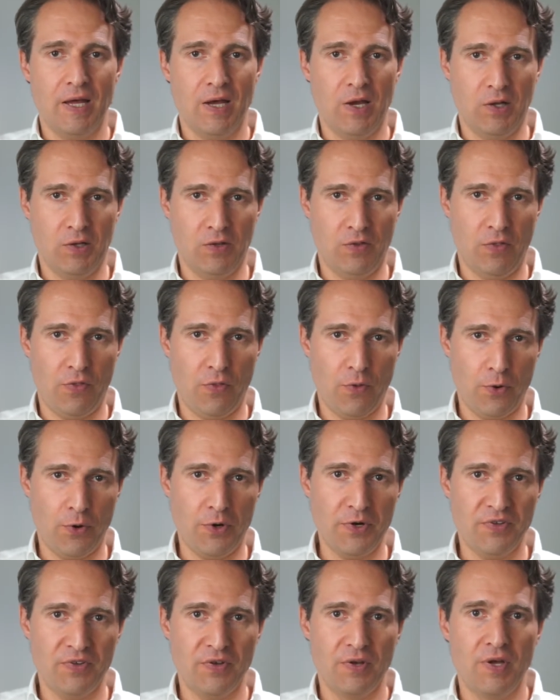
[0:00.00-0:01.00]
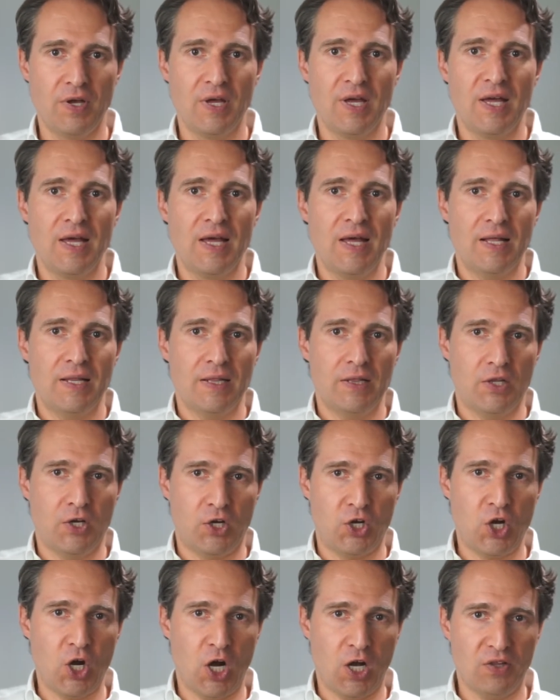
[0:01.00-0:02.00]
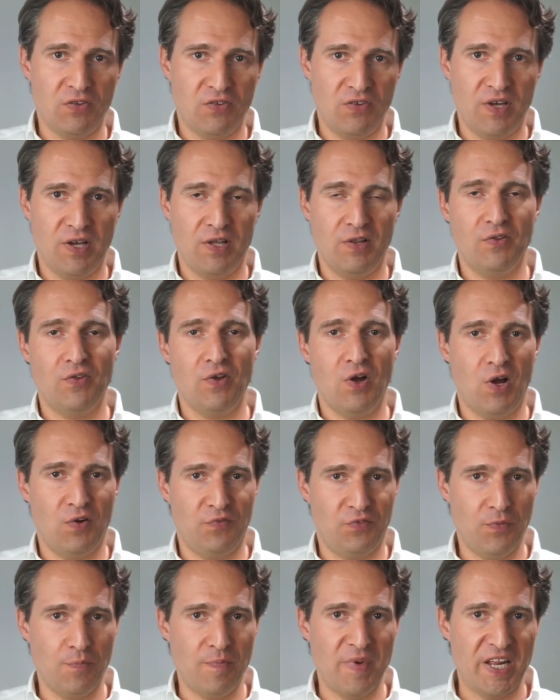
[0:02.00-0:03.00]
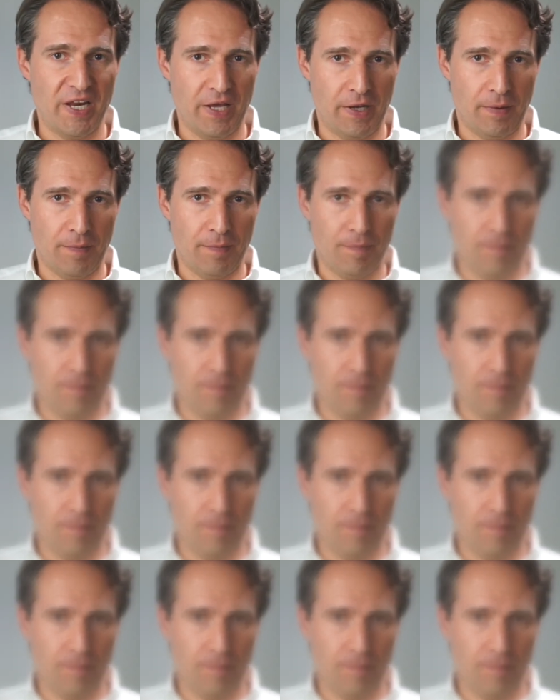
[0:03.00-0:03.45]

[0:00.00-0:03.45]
And third, the content of the meeting.